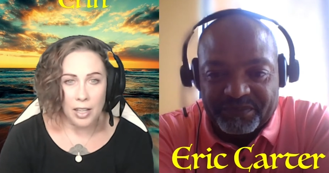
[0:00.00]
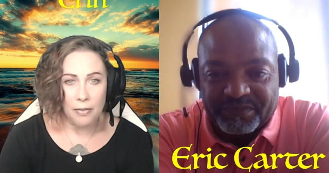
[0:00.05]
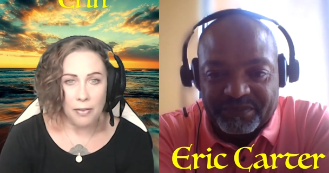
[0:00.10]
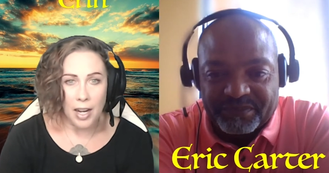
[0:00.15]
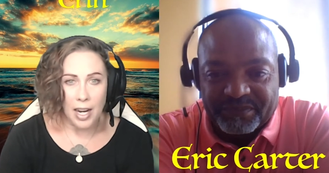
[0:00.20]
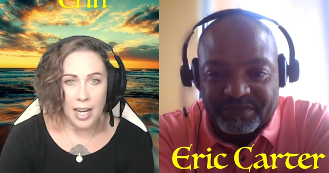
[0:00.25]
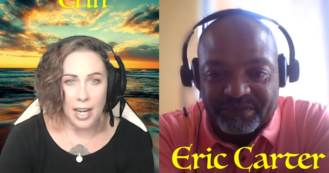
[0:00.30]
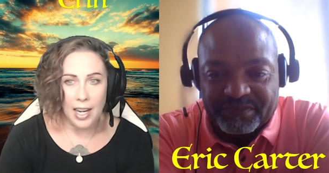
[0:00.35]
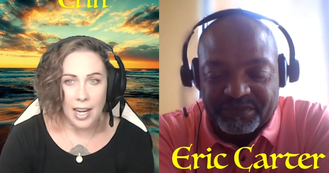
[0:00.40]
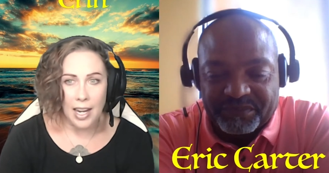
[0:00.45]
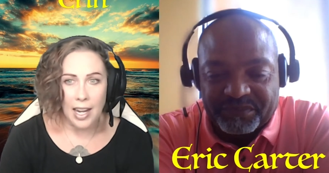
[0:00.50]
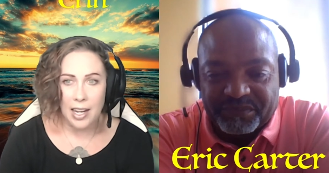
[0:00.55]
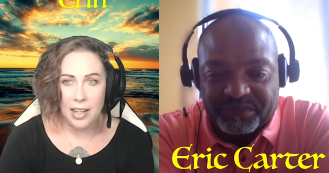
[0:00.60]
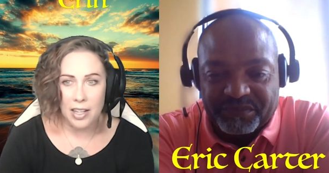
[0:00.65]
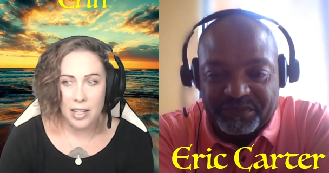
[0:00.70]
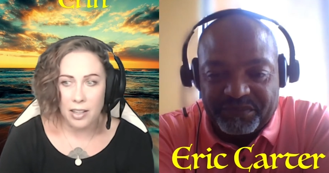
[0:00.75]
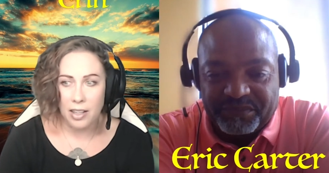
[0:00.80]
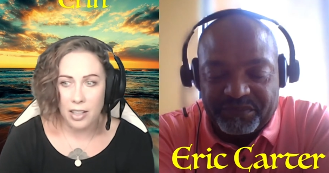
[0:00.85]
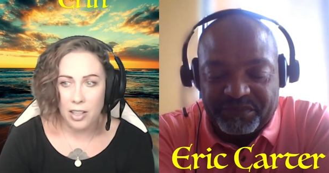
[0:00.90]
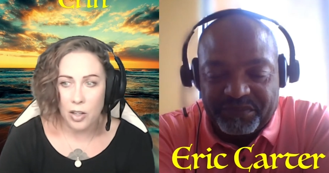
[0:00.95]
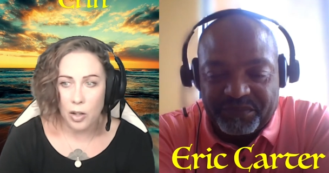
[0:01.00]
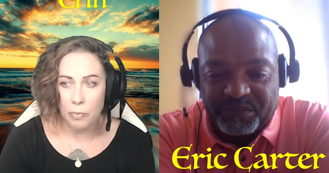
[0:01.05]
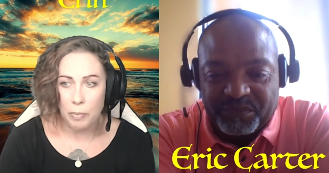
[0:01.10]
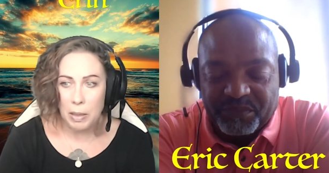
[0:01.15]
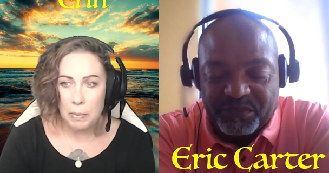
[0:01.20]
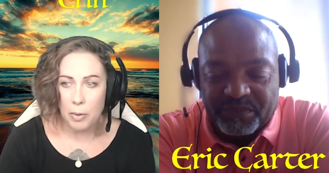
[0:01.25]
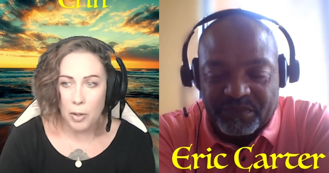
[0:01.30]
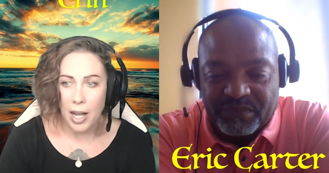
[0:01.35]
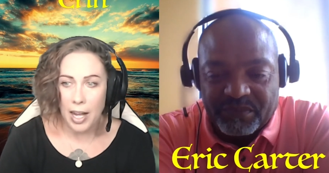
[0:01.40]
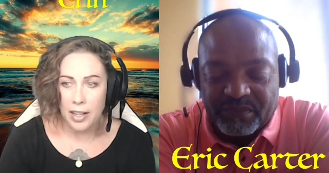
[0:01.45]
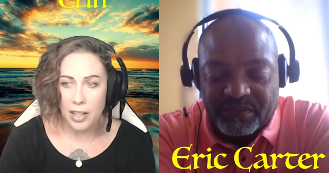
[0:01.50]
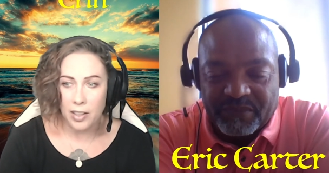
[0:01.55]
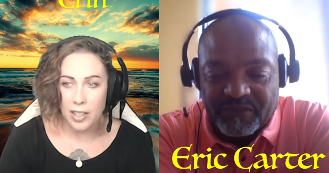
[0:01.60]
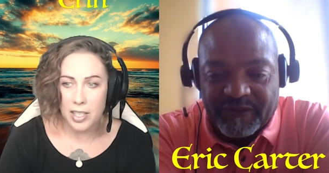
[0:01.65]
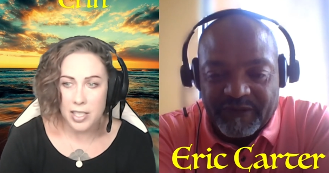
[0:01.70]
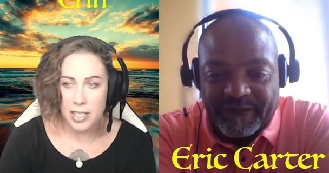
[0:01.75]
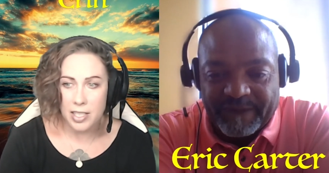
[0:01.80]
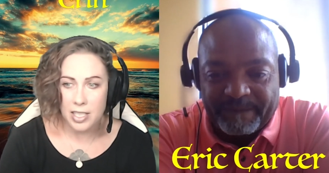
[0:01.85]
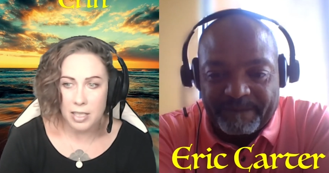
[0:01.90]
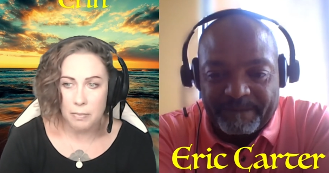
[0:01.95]
Speaker 1: if I hadn't uh, you know people hadn't
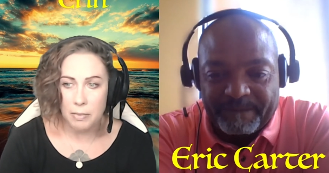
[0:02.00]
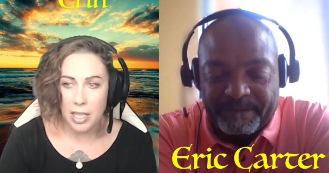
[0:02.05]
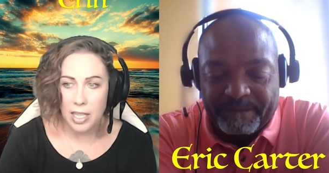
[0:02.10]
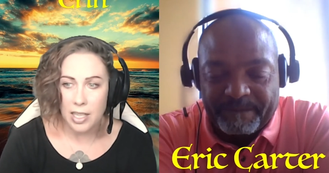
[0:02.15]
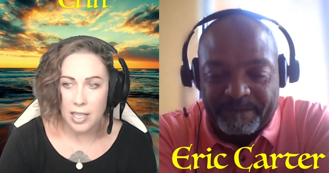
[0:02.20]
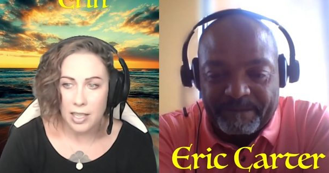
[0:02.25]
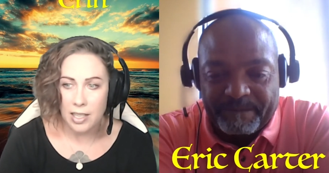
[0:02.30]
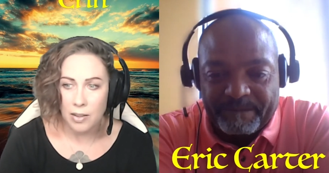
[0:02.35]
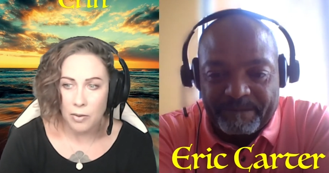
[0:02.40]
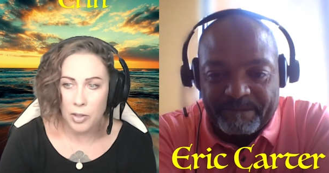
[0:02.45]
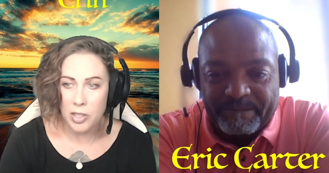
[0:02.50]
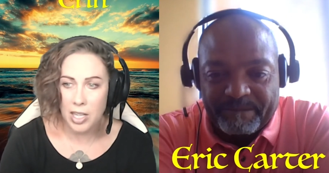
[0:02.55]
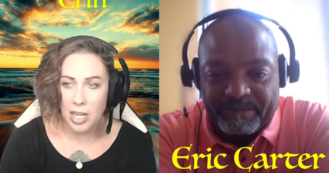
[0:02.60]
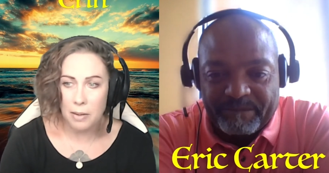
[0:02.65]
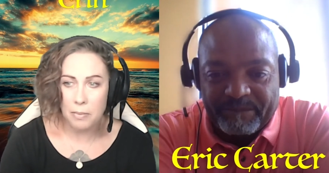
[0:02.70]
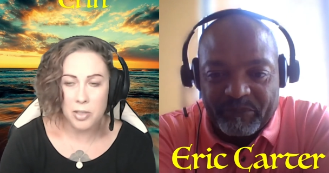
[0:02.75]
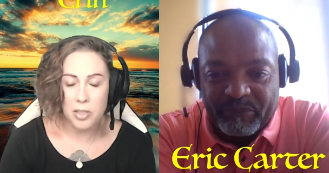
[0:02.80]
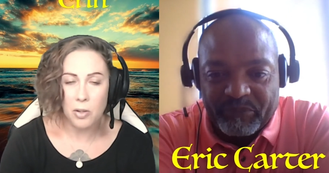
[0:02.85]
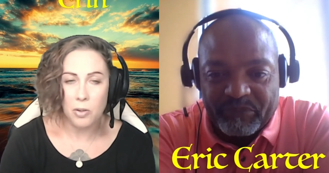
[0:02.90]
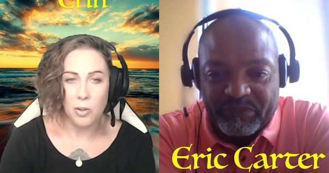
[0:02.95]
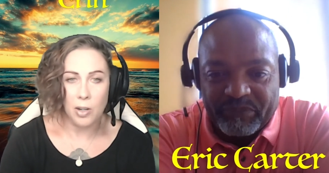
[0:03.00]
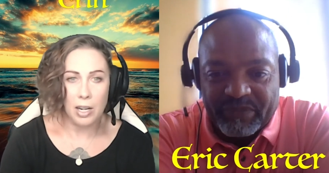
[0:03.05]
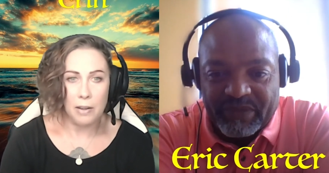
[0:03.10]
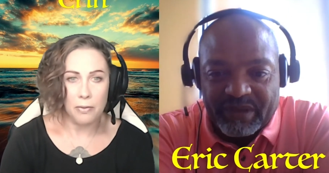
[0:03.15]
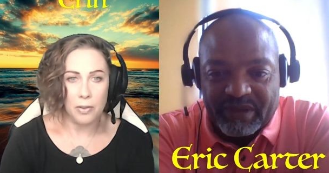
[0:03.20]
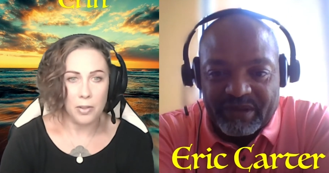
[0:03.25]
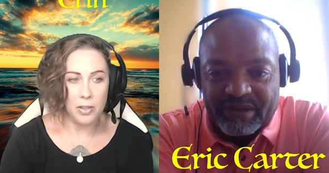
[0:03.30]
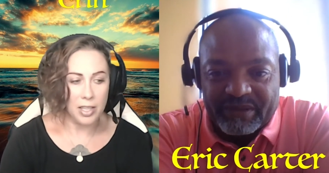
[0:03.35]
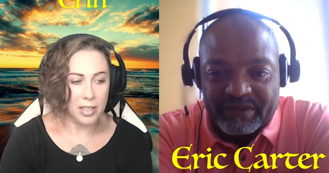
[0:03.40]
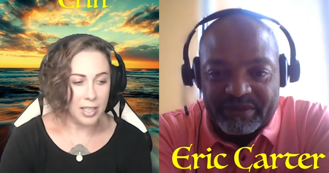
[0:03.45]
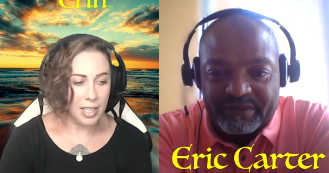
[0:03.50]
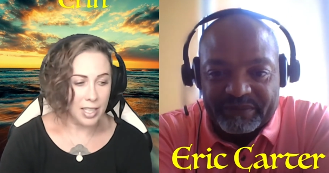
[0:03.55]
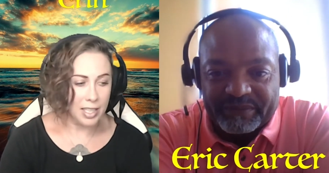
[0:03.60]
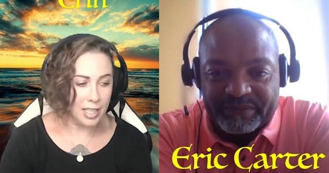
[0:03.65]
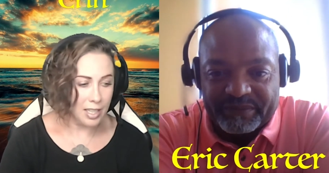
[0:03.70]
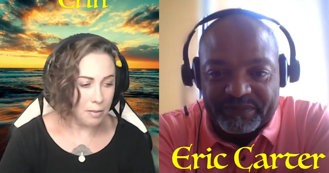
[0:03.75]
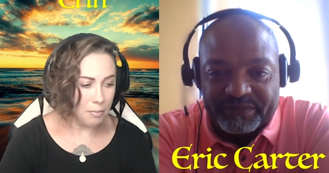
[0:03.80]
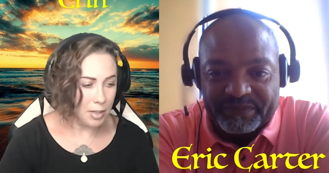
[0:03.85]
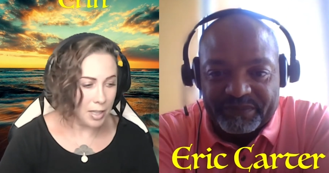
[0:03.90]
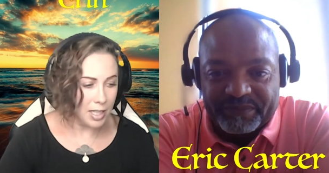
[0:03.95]
listened to me, which I am so grateful that they
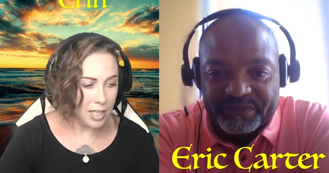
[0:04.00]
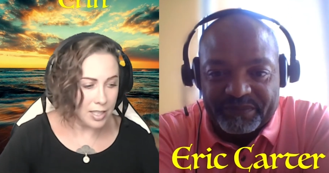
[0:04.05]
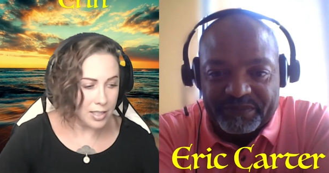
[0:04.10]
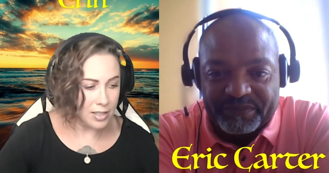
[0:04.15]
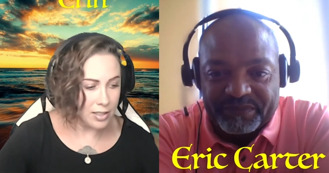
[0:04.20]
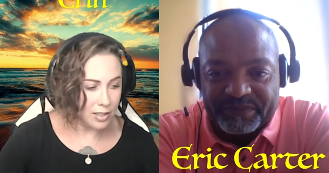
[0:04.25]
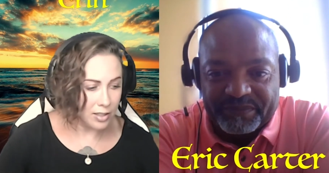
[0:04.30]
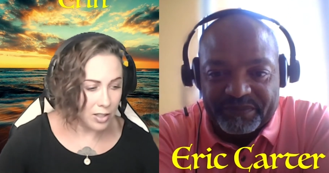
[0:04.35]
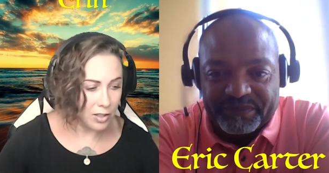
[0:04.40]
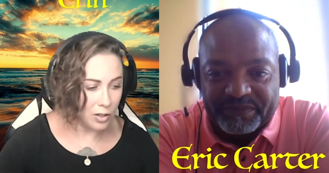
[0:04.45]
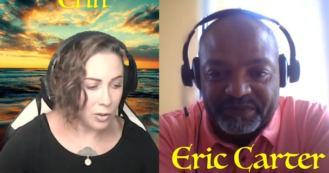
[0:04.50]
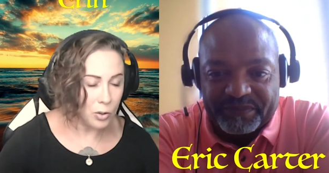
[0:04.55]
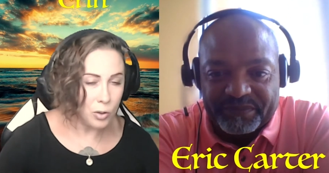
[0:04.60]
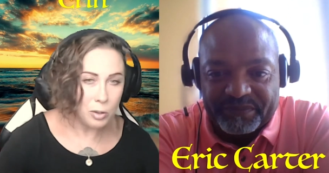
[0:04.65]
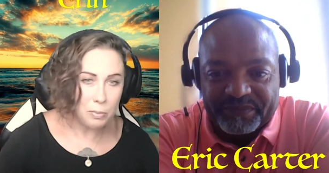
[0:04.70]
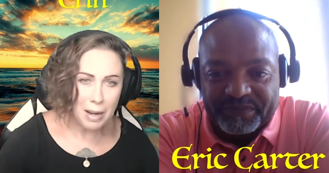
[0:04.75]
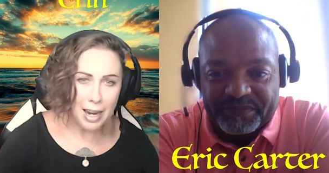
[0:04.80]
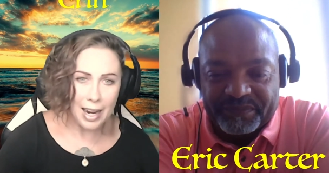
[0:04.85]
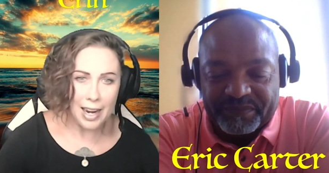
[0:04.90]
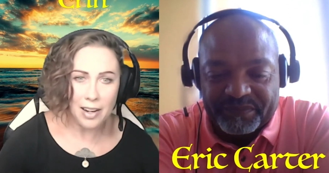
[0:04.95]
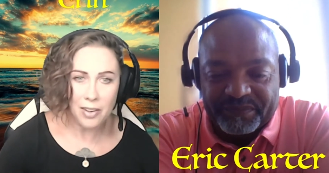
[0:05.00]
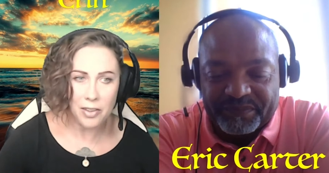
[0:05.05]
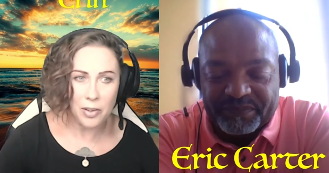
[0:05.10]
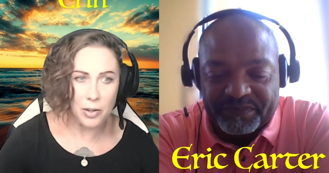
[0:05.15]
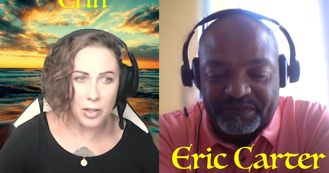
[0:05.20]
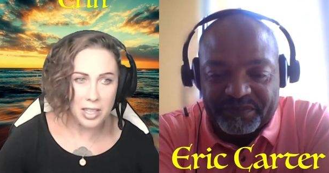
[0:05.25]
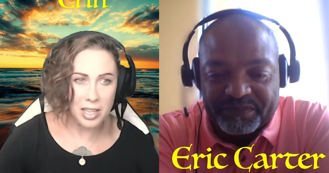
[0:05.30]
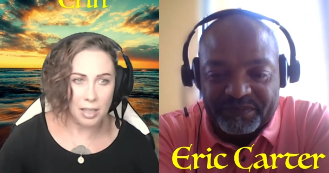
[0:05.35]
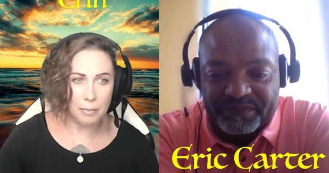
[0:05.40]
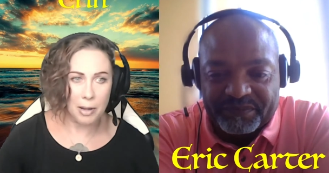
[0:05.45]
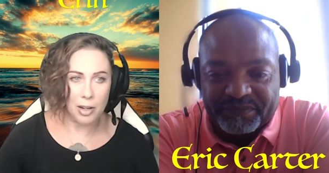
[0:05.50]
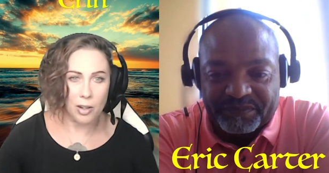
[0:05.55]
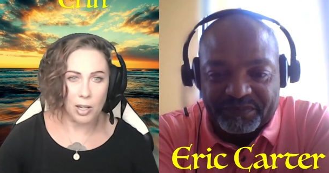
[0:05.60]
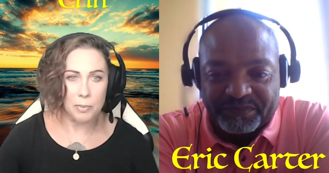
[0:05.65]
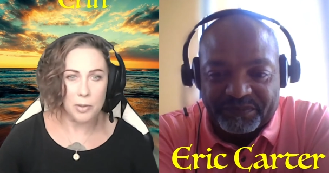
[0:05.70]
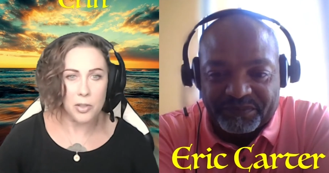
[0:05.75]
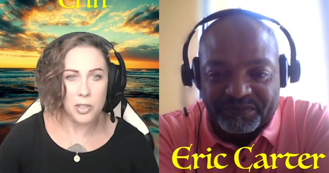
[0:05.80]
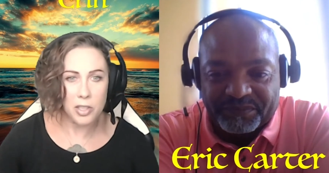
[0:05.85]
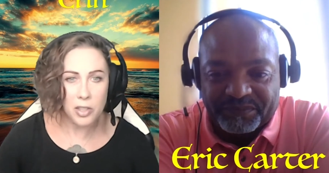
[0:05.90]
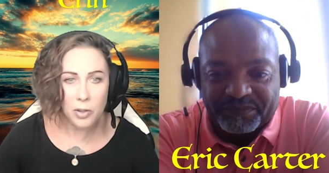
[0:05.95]
did because you know who am I? I don't know anything about
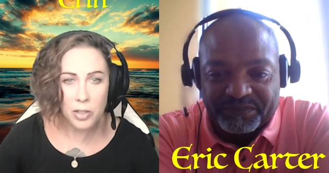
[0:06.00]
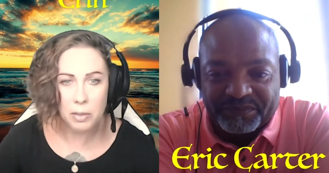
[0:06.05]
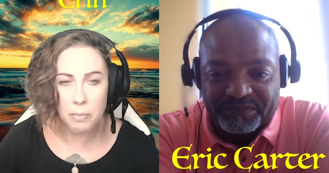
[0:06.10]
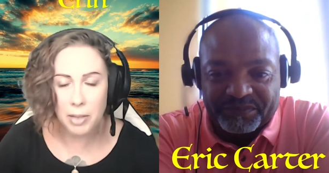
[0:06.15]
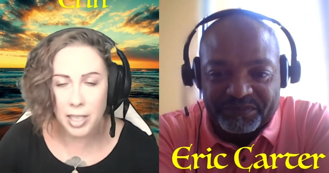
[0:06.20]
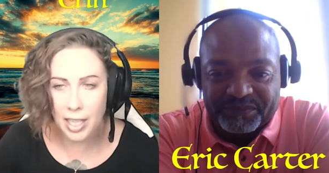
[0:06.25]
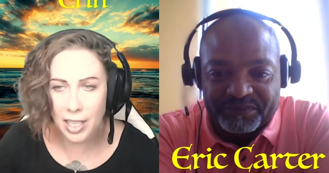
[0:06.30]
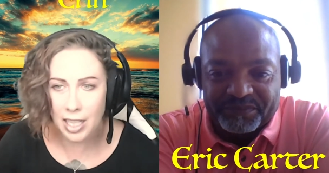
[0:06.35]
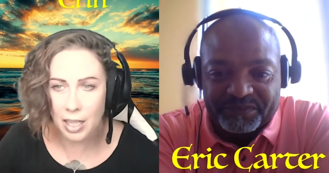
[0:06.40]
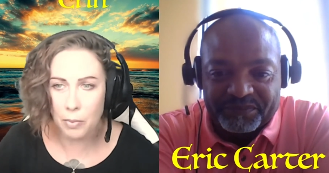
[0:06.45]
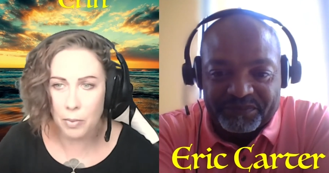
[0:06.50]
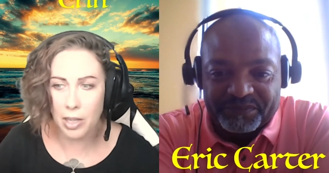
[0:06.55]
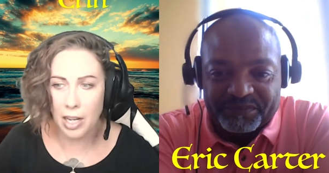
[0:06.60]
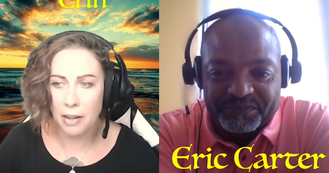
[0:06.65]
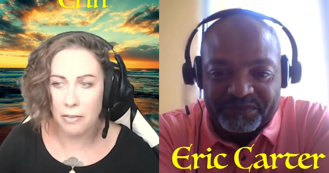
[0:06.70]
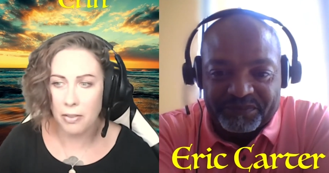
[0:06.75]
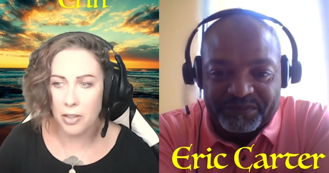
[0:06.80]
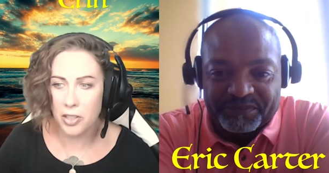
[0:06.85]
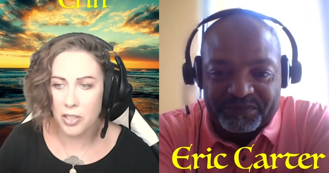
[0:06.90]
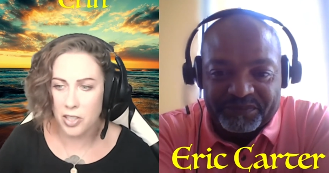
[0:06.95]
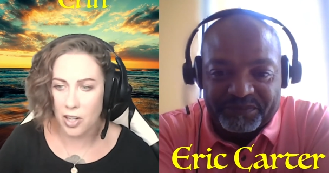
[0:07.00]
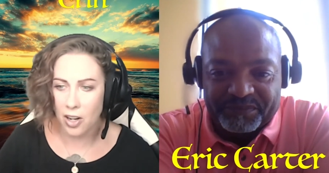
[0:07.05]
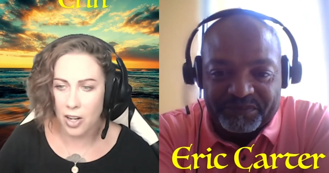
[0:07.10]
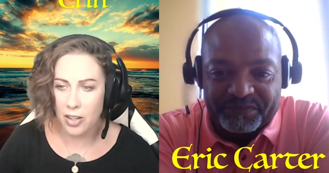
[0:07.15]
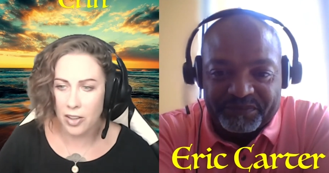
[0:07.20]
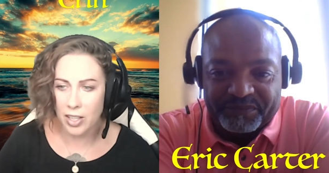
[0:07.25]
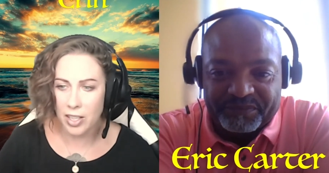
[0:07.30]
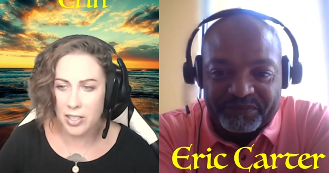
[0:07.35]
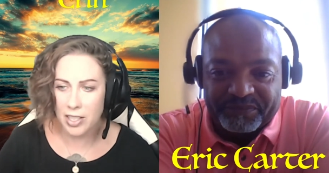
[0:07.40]
crypto. Do you know in the beginning when I first started